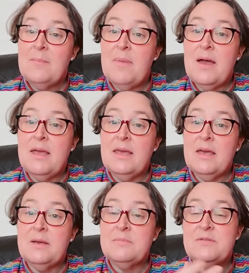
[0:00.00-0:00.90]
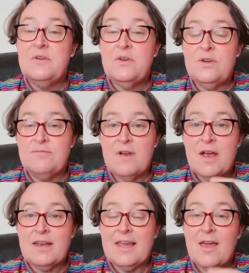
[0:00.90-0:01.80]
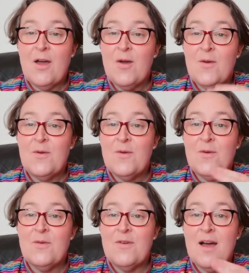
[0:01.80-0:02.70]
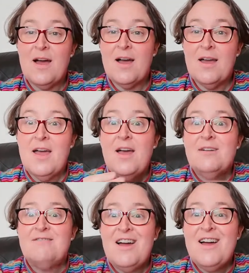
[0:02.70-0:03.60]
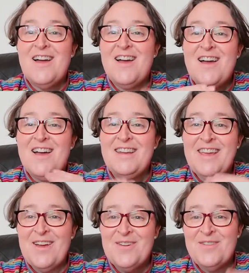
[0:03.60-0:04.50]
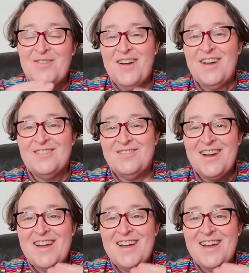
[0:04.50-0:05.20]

My cup's full and running over. Running over,